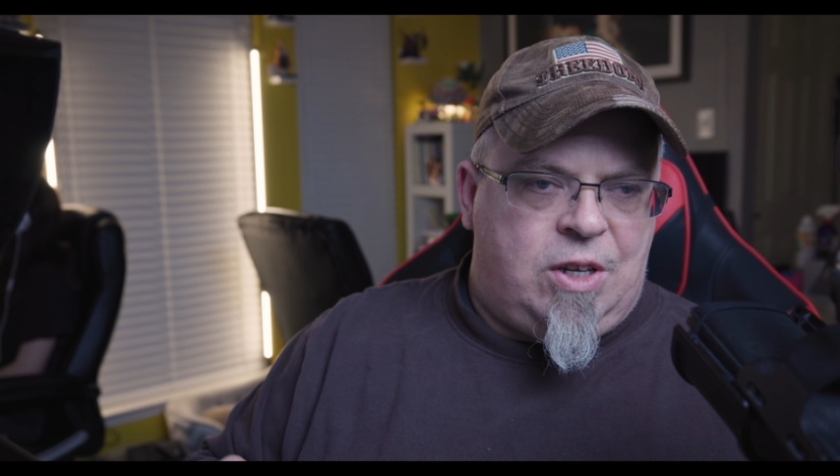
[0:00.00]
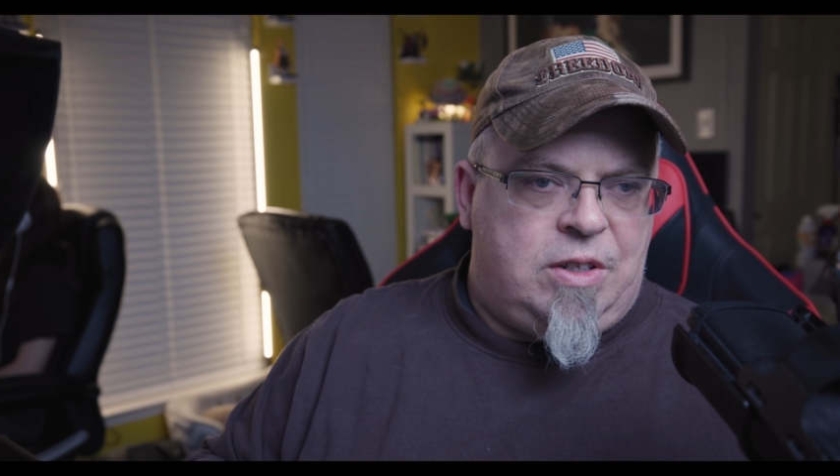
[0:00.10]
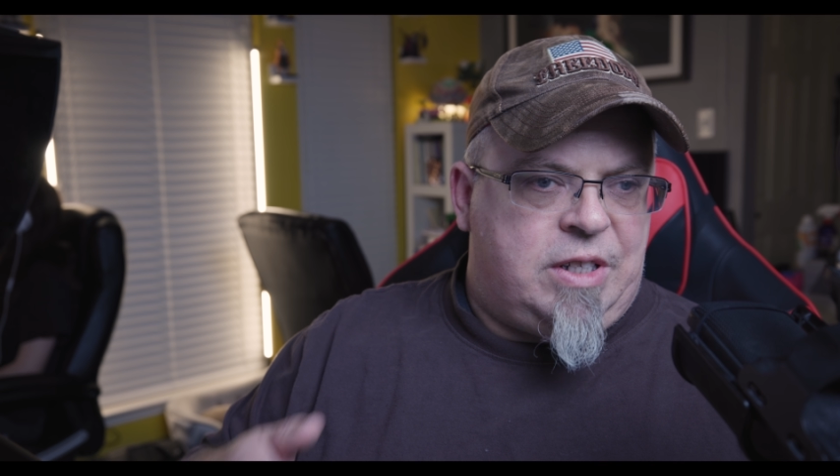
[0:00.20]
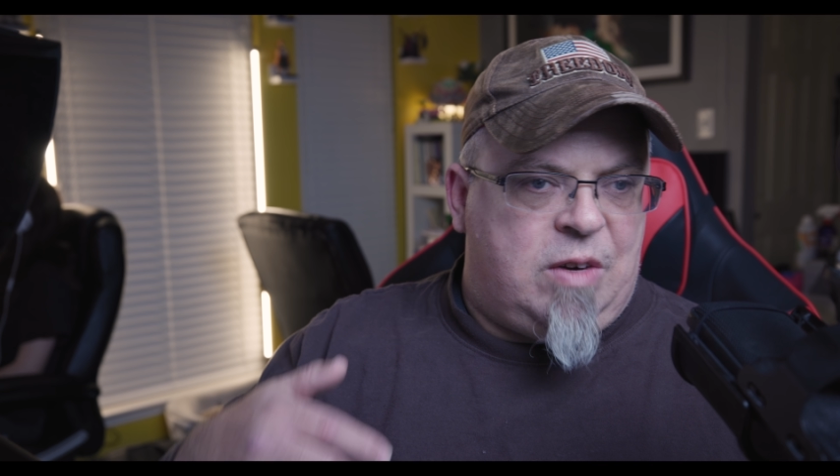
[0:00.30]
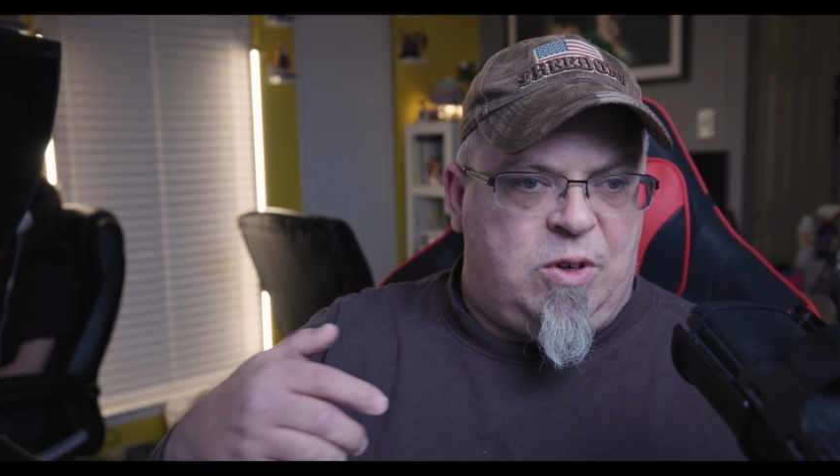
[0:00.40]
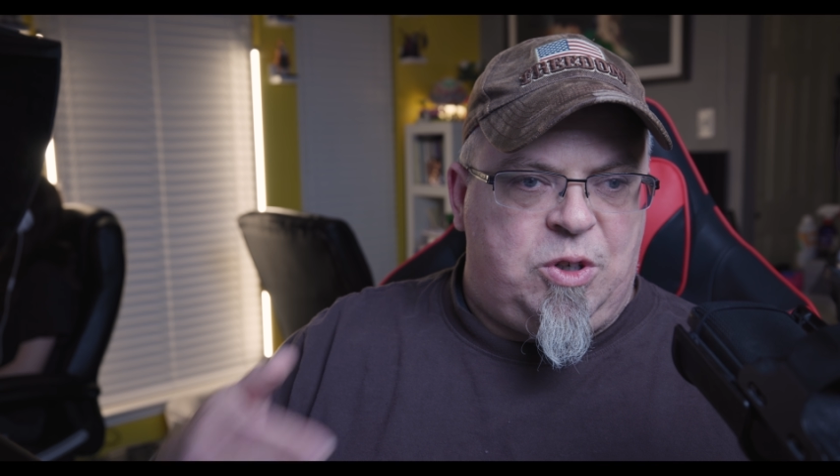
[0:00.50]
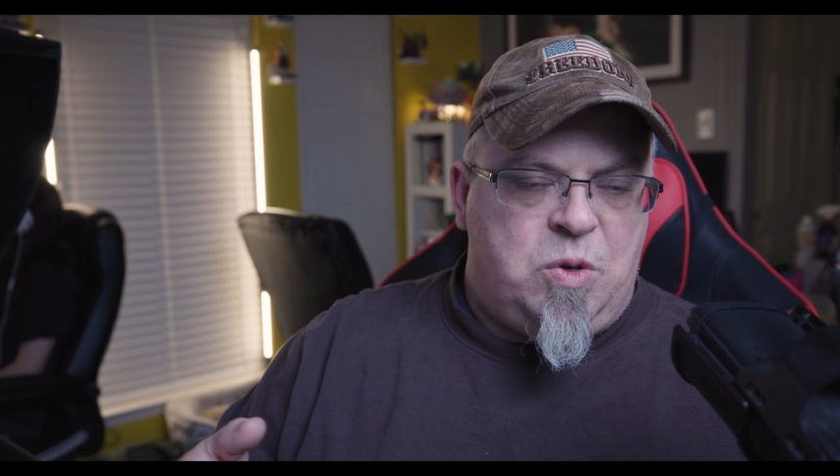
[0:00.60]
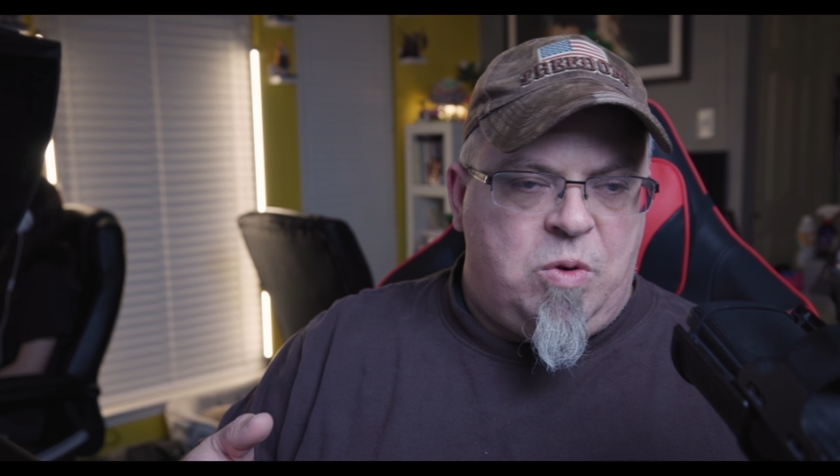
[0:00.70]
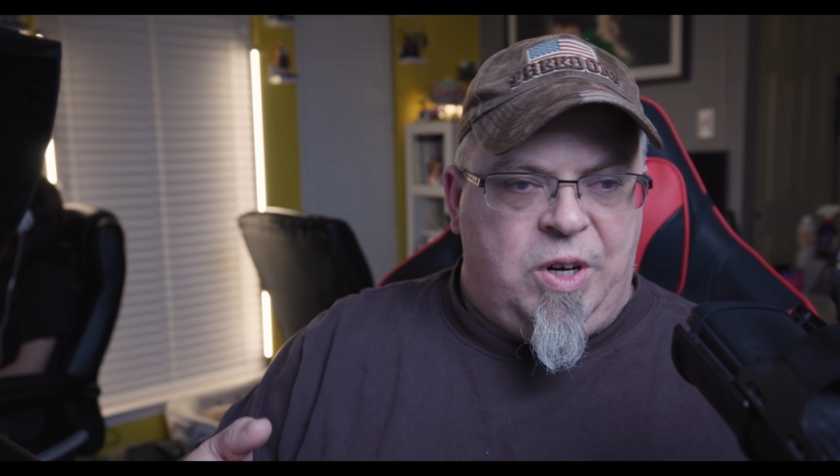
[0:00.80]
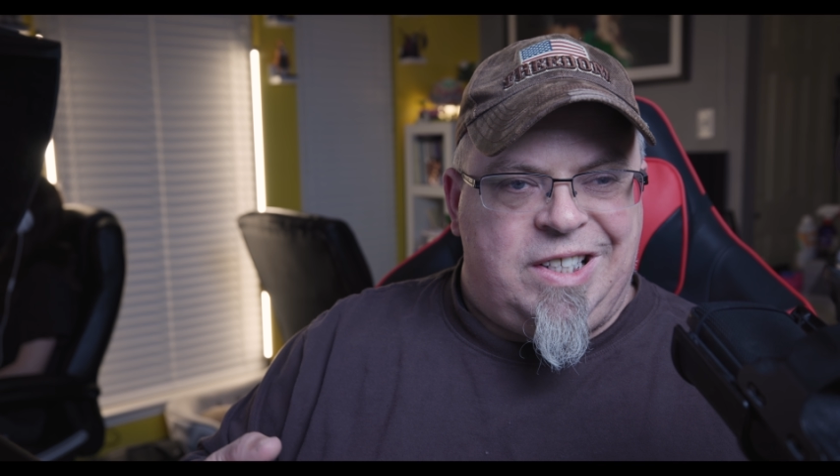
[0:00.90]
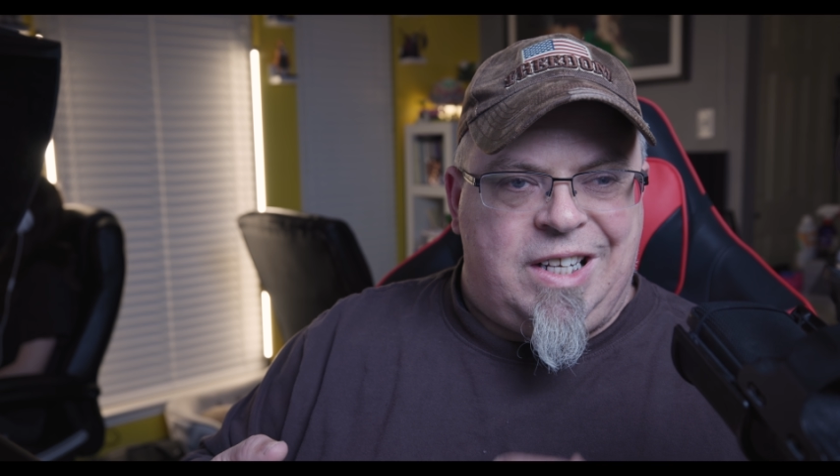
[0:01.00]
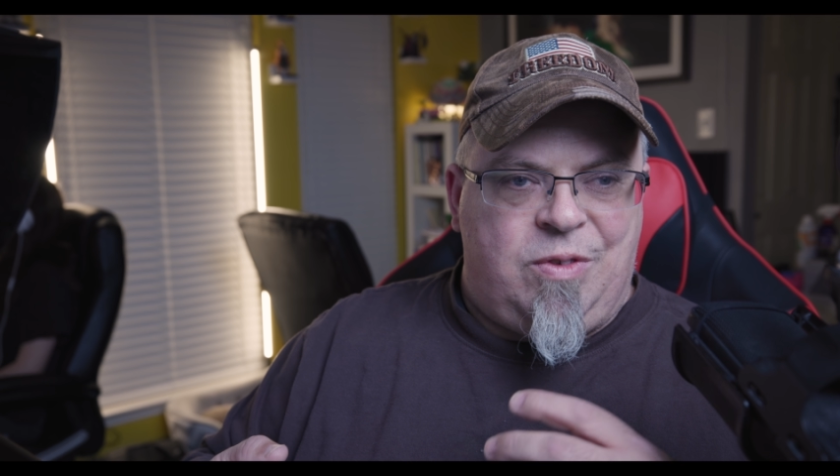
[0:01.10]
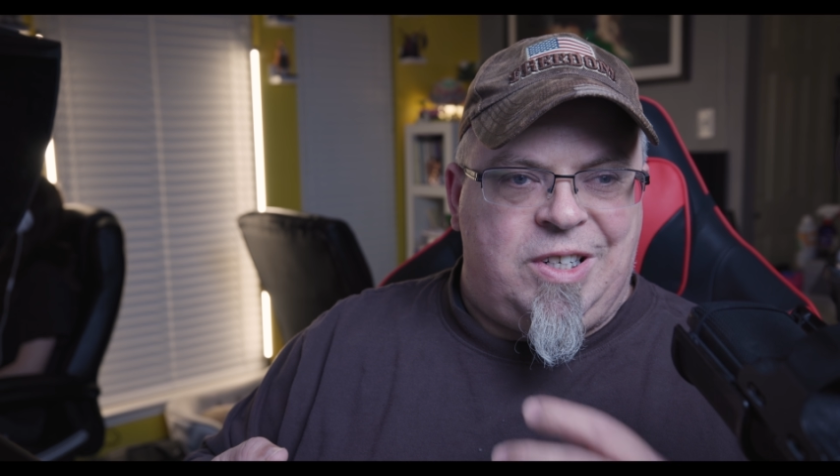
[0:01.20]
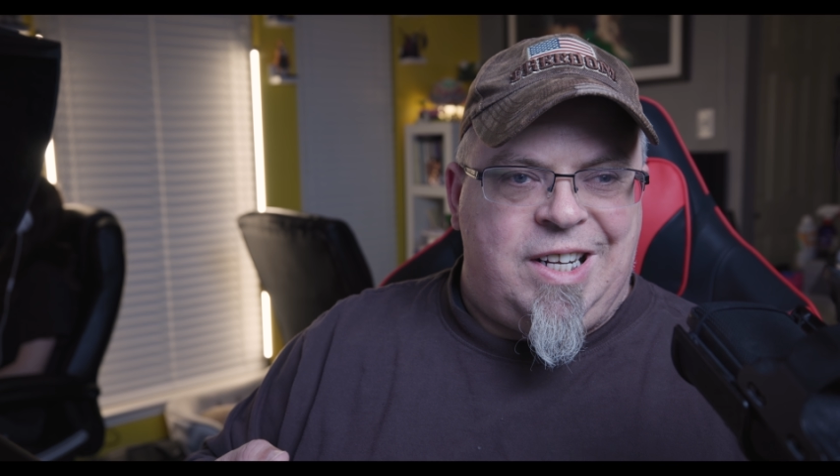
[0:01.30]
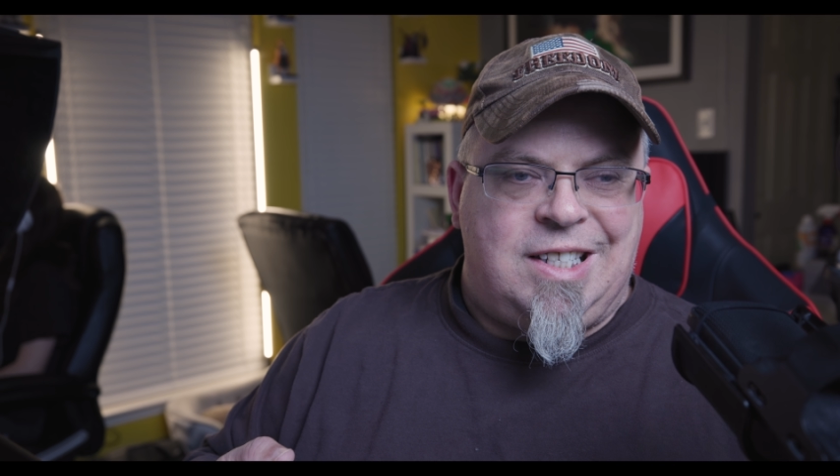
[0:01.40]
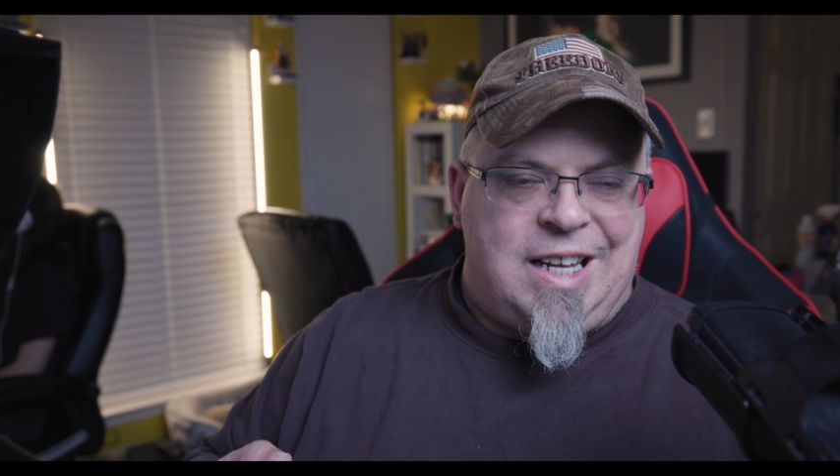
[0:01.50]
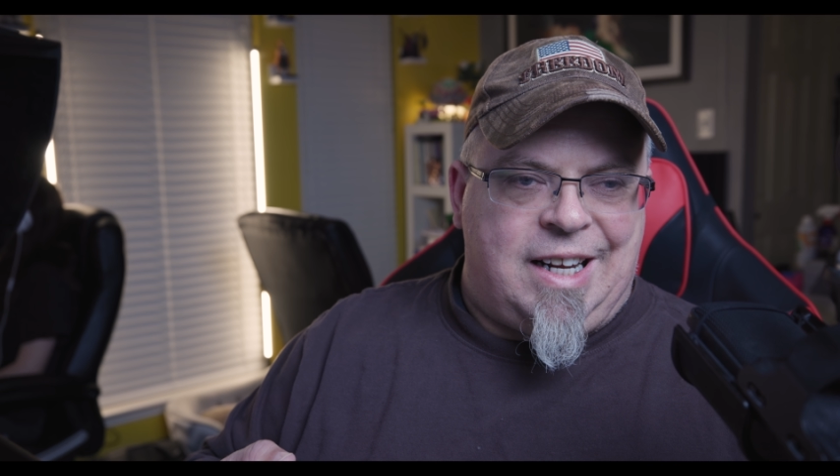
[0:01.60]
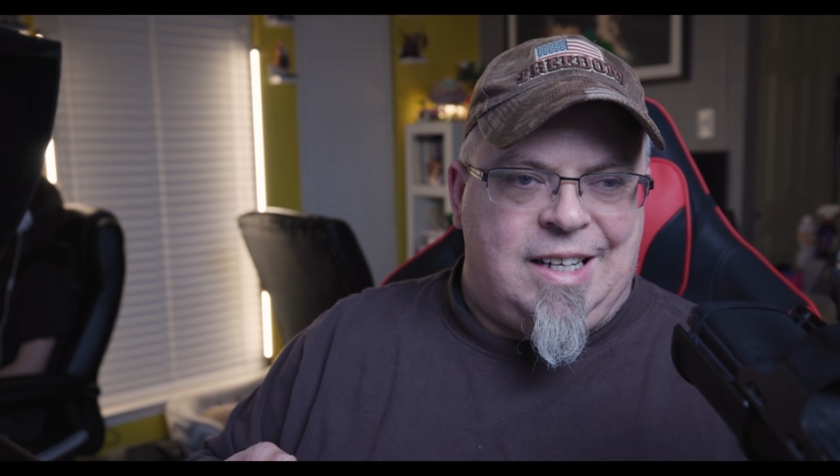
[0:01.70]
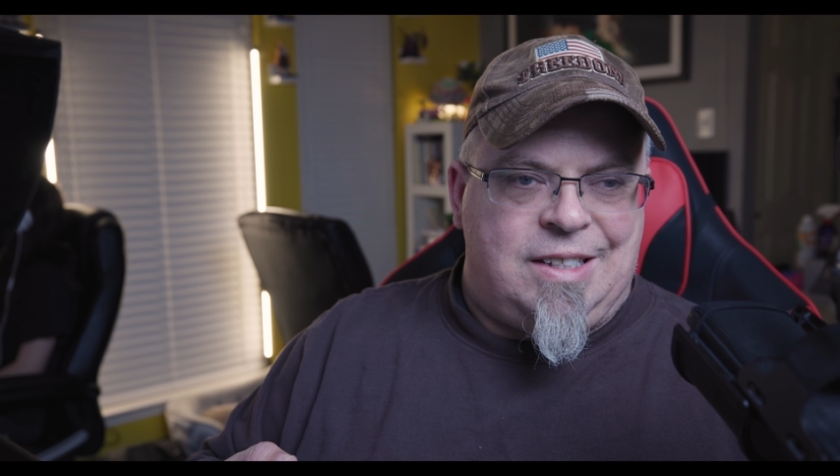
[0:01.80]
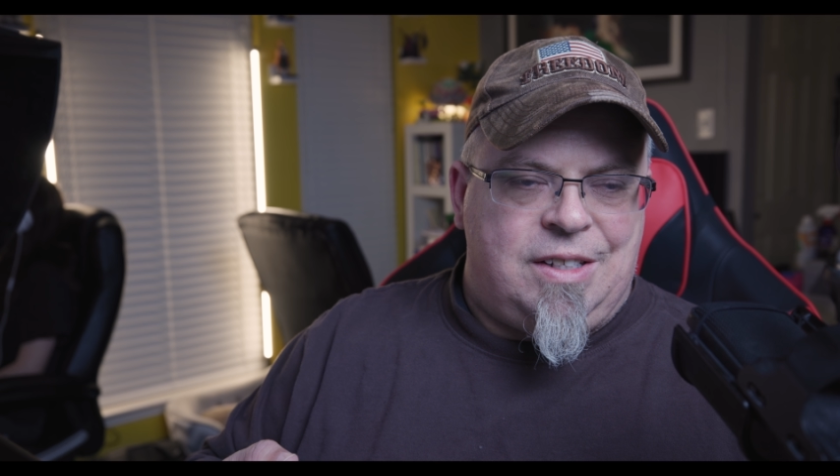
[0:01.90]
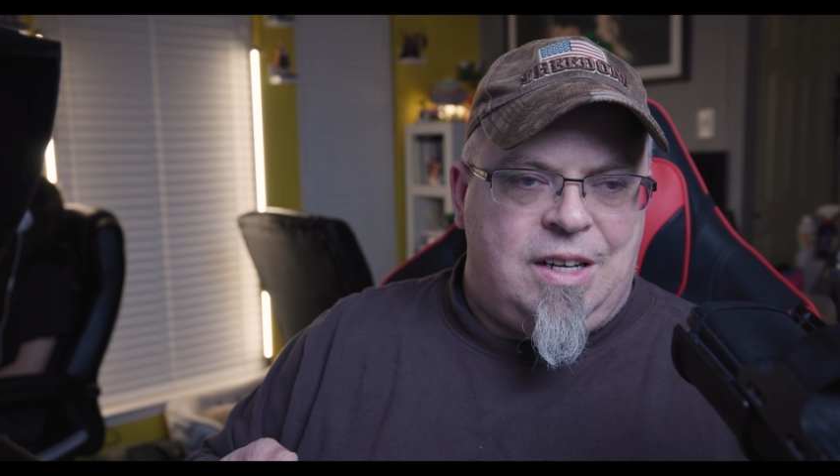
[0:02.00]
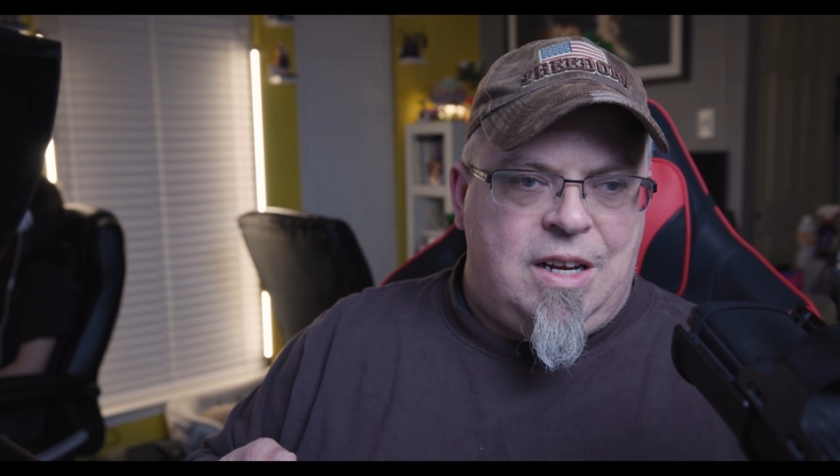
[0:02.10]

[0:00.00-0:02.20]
You can set it for 2 or you can set it for 10 seconds.